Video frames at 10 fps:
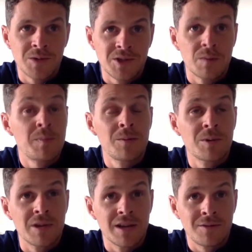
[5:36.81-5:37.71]
So the
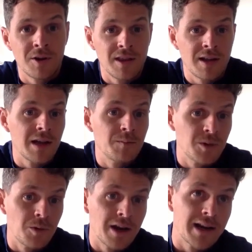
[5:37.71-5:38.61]
people that have got the club
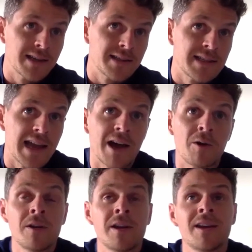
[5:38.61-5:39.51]
to where it is now,